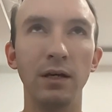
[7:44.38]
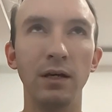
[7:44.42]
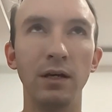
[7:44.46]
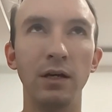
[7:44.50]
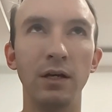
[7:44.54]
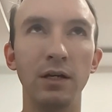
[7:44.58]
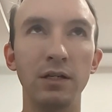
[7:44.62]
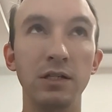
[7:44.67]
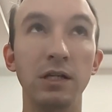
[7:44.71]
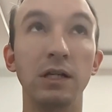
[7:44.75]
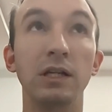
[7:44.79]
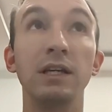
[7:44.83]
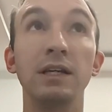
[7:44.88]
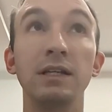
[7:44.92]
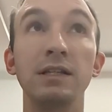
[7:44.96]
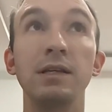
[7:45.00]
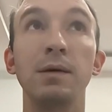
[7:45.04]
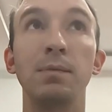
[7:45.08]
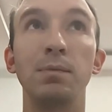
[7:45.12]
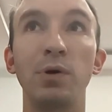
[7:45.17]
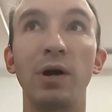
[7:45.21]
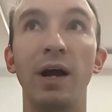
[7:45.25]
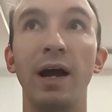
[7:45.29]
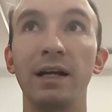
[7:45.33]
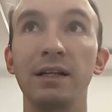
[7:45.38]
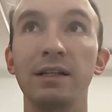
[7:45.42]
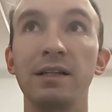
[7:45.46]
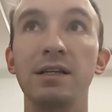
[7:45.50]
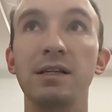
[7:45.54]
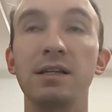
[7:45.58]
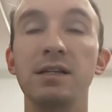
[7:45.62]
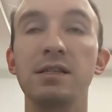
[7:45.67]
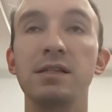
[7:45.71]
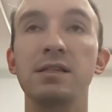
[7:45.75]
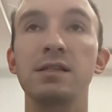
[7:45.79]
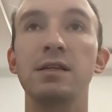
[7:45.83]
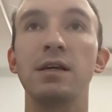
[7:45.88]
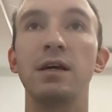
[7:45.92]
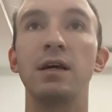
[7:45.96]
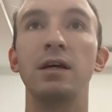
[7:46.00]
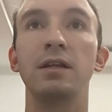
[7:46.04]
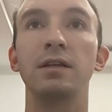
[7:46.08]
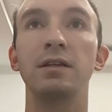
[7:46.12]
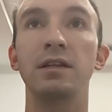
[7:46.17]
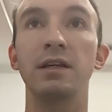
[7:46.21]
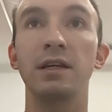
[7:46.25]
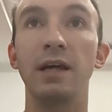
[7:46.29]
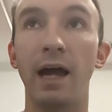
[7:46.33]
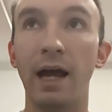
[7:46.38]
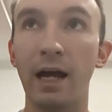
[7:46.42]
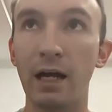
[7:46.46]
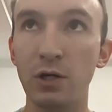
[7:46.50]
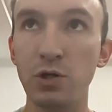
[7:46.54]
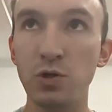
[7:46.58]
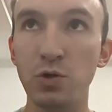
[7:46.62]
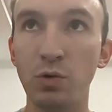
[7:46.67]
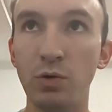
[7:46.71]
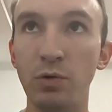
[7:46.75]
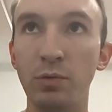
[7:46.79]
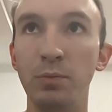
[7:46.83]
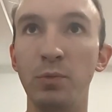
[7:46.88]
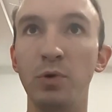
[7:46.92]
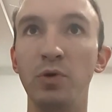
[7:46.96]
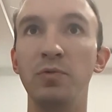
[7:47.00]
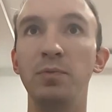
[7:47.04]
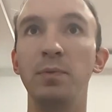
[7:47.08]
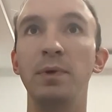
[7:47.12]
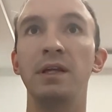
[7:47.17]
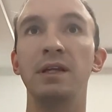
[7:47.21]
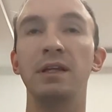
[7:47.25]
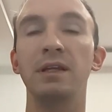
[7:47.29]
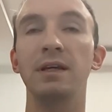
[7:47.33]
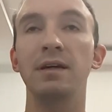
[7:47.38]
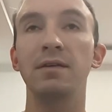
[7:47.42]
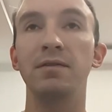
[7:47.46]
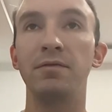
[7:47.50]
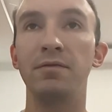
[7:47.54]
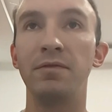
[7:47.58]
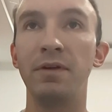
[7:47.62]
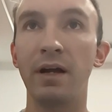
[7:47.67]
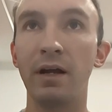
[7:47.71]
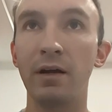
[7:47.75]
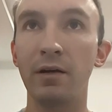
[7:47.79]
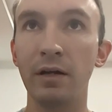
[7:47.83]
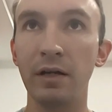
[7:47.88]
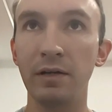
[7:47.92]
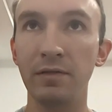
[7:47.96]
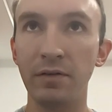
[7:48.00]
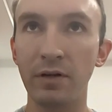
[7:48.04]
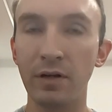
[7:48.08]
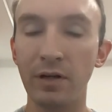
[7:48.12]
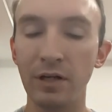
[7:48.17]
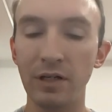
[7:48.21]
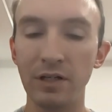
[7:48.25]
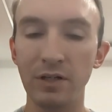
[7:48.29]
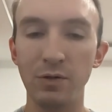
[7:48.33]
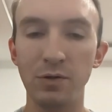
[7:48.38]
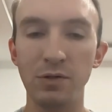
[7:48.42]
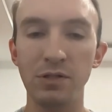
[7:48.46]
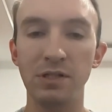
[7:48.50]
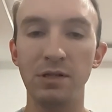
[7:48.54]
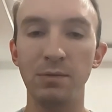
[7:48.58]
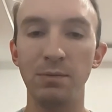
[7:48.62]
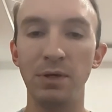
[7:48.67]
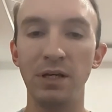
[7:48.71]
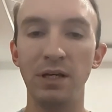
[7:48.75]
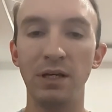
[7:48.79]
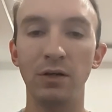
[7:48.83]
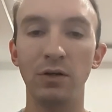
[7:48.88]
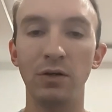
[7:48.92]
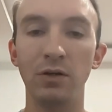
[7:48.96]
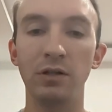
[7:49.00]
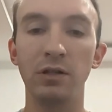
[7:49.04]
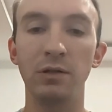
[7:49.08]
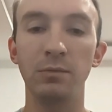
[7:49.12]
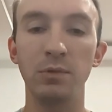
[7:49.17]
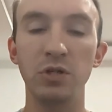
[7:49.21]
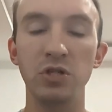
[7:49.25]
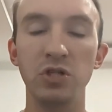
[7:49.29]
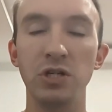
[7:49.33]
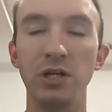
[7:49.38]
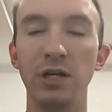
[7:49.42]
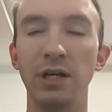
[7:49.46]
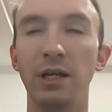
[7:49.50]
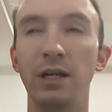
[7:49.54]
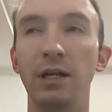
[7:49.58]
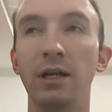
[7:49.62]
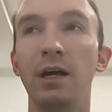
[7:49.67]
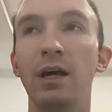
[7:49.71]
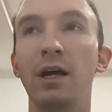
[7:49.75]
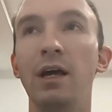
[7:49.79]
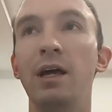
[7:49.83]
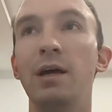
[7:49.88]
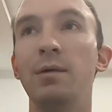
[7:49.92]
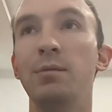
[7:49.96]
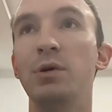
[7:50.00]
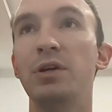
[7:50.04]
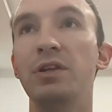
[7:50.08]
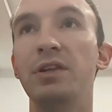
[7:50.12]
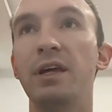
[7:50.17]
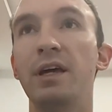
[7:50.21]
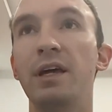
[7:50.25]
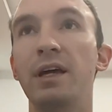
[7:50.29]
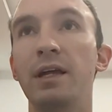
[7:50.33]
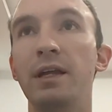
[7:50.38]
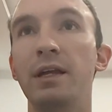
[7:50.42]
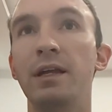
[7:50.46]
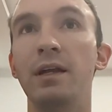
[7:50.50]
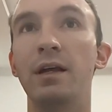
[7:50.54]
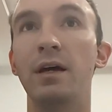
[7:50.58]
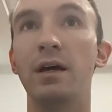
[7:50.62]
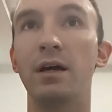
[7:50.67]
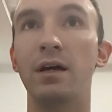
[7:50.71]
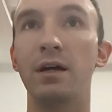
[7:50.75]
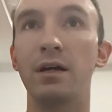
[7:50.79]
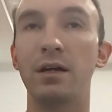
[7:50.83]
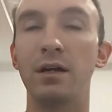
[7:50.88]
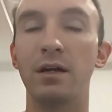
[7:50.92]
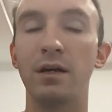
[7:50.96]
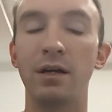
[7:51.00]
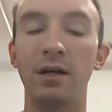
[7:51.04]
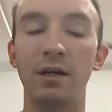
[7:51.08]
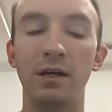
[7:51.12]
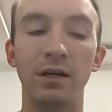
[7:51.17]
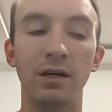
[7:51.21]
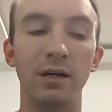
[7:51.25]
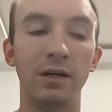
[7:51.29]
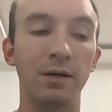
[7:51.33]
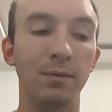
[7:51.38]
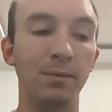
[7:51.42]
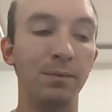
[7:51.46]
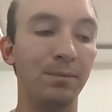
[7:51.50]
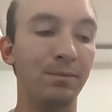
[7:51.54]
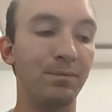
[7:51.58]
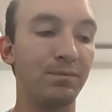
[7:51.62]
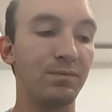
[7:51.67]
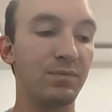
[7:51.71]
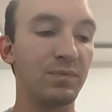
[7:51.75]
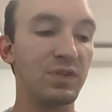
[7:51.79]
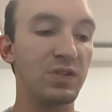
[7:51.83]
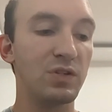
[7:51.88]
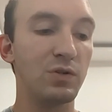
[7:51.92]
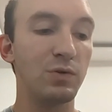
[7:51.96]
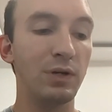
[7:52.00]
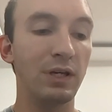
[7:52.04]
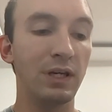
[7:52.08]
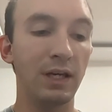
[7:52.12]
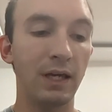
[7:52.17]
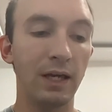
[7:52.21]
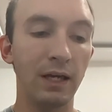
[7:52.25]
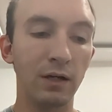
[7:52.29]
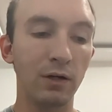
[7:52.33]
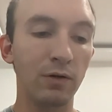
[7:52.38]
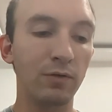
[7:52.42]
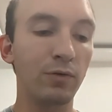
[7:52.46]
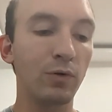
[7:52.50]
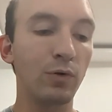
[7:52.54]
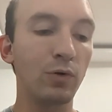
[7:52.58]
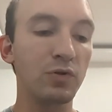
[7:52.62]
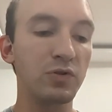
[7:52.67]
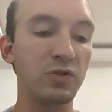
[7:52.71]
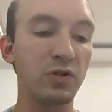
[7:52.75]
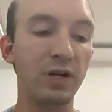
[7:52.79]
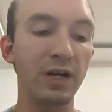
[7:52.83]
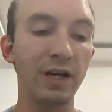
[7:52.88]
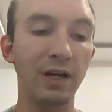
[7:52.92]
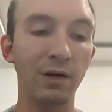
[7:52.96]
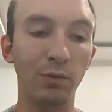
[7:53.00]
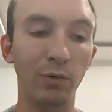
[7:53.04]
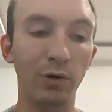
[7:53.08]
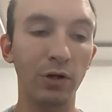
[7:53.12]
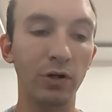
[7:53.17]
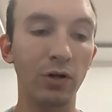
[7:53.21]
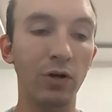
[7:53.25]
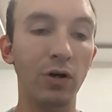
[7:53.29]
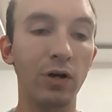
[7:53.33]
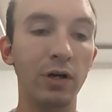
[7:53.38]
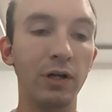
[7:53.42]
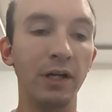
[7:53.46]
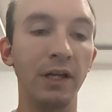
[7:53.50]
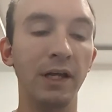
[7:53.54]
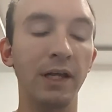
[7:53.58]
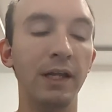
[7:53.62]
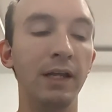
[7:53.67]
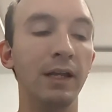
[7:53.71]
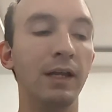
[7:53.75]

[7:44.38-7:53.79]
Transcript: get to practice the actual movement, get very, very used to being on the machine, but then doing intervals or hit work on it,